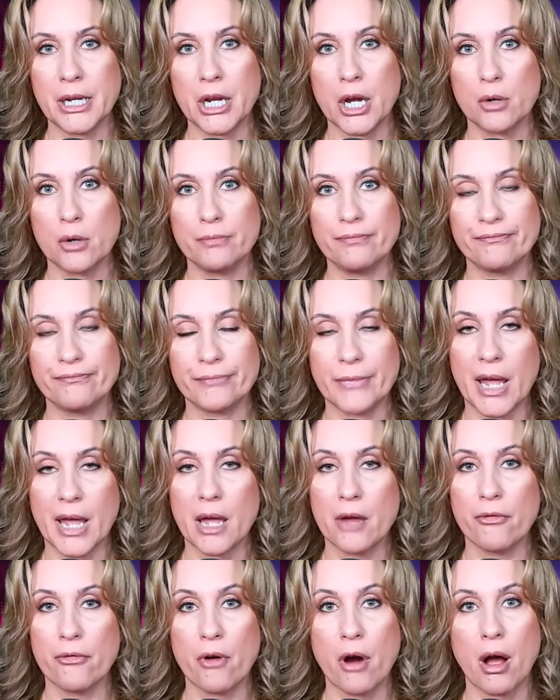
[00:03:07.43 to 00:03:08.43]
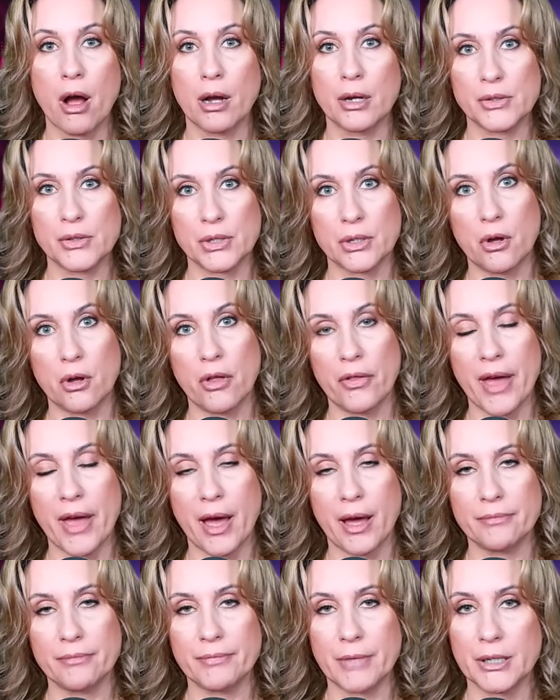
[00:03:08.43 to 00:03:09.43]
know, gay frogs and all that.